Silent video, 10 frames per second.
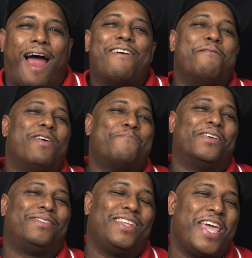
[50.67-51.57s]
I
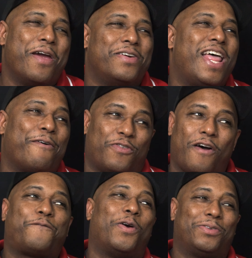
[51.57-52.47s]
remember hearing that for
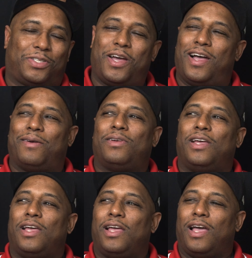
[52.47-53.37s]
the first time
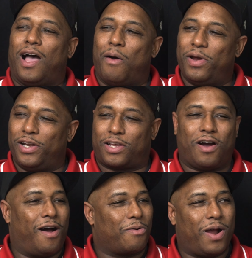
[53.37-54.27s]
I'm in the
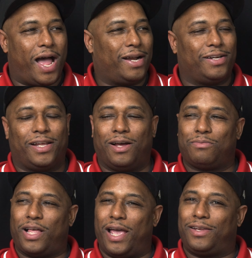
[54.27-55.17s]
car riding, and
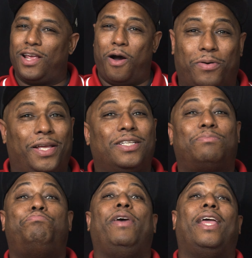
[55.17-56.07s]
I'm like, yo,
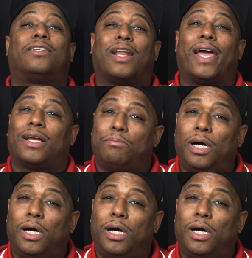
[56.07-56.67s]
this beats like a